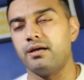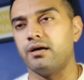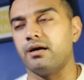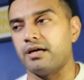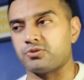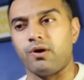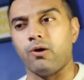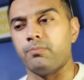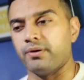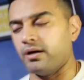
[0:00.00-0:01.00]
uh, as
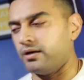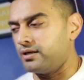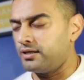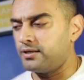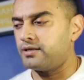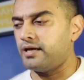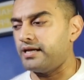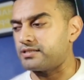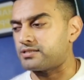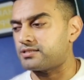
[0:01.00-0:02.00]
well. But
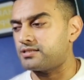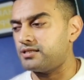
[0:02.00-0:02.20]
it's,